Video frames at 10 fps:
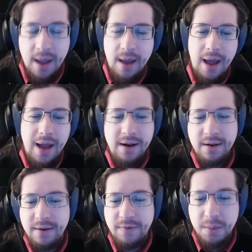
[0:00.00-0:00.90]

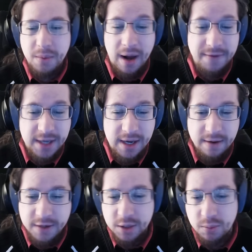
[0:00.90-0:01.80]
And from what I've seen
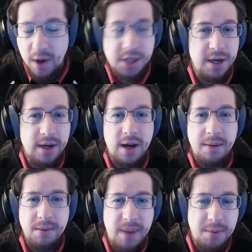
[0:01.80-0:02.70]
of just watching a
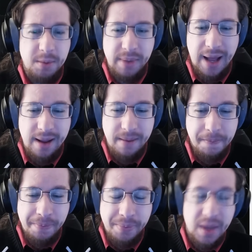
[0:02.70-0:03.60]
couple people play,
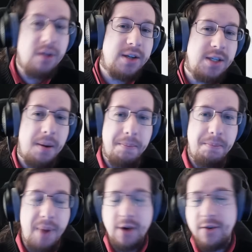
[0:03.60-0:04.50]
it looks buttery